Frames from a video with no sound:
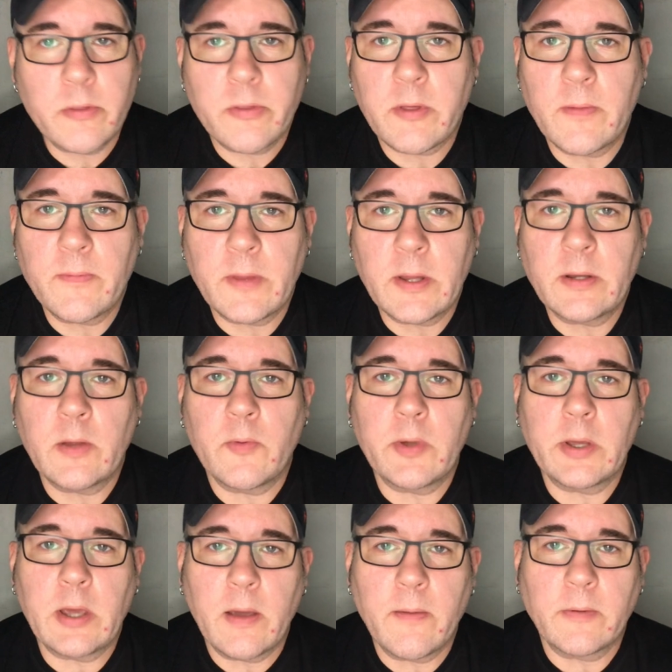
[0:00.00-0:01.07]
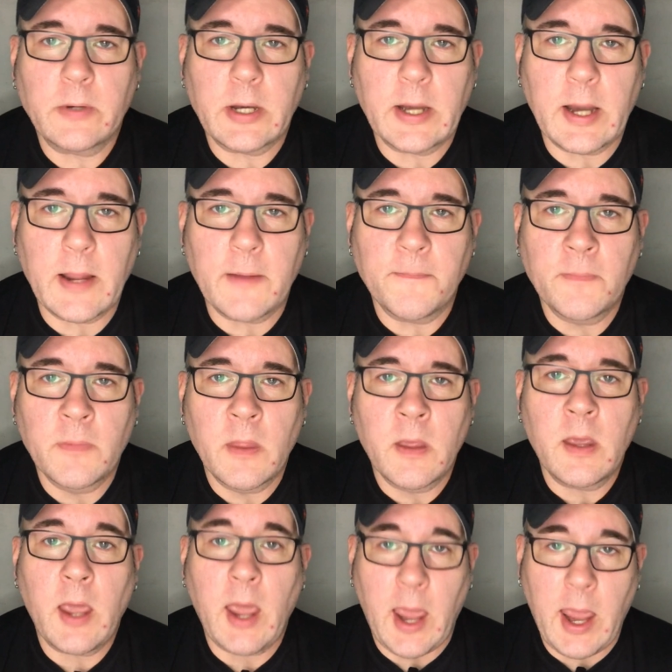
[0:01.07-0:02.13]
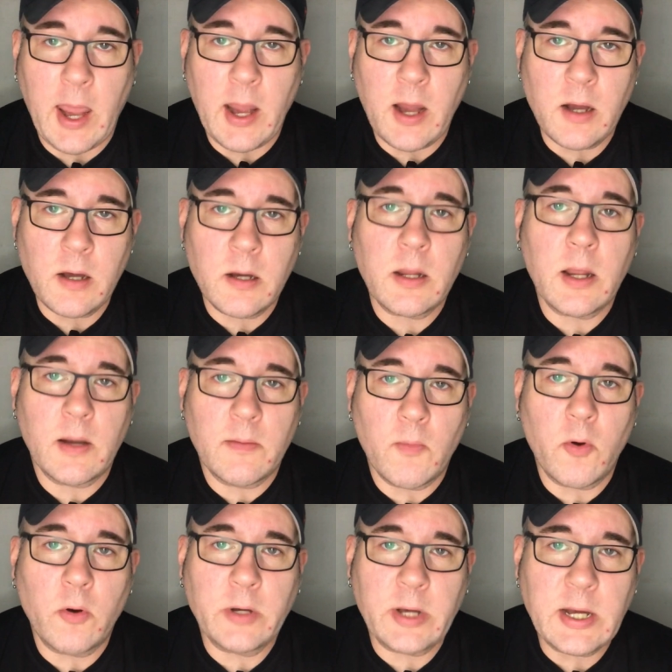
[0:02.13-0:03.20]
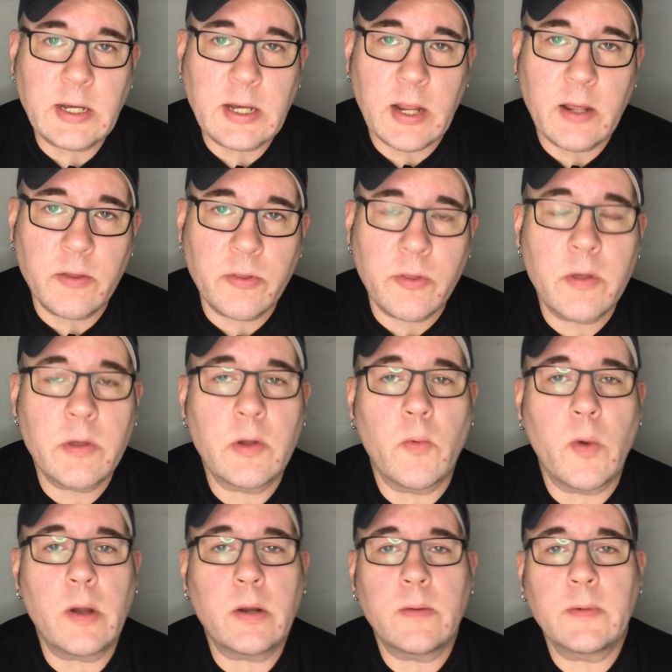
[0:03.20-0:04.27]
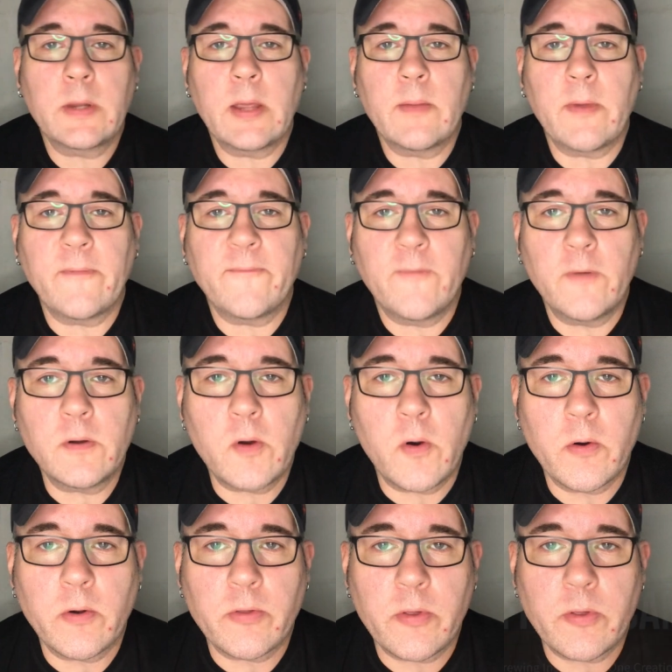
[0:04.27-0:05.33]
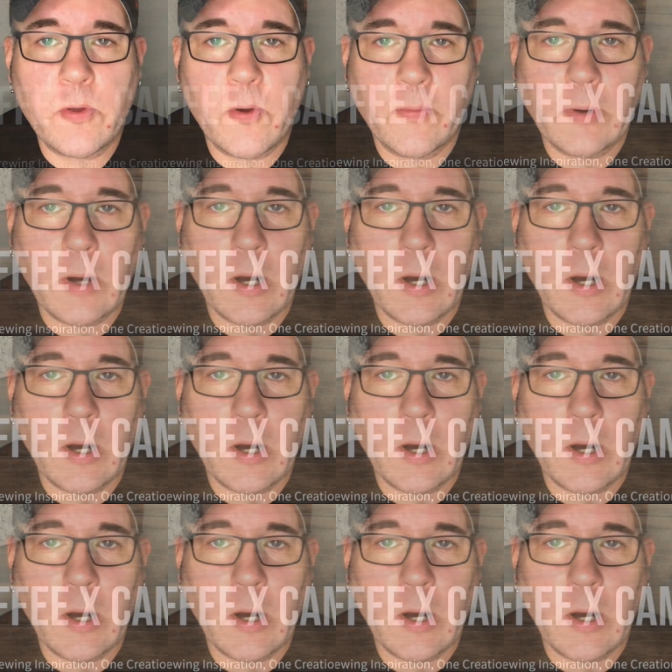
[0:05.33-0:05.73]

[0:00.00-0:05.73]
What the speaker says: something that we covered today, and in more details, you're welcome to get my full courses over